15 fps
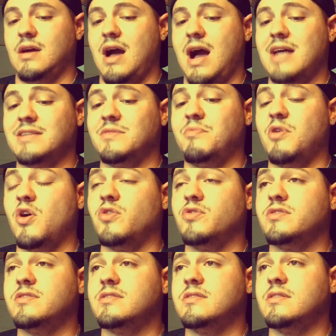I
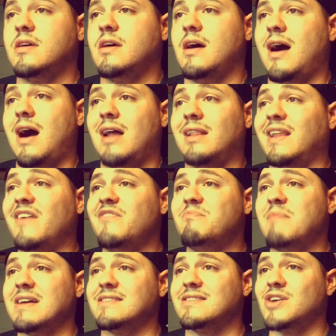suppose I left
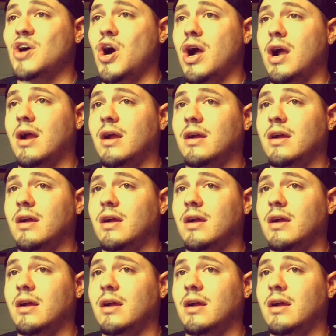my scar.